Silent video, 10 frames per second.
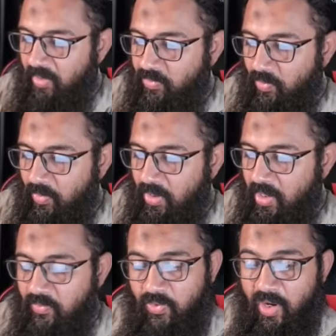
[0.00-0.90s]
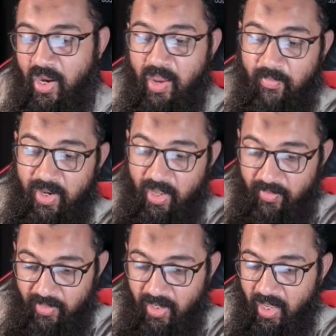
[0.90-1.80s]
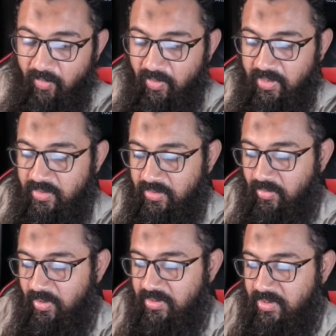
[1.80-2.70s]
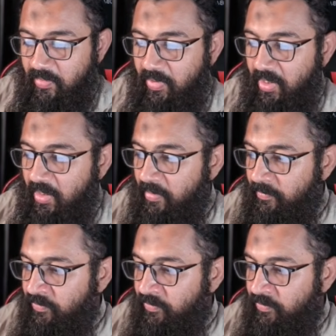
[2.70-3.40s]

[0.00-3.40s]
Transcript: if you have another language, you can simply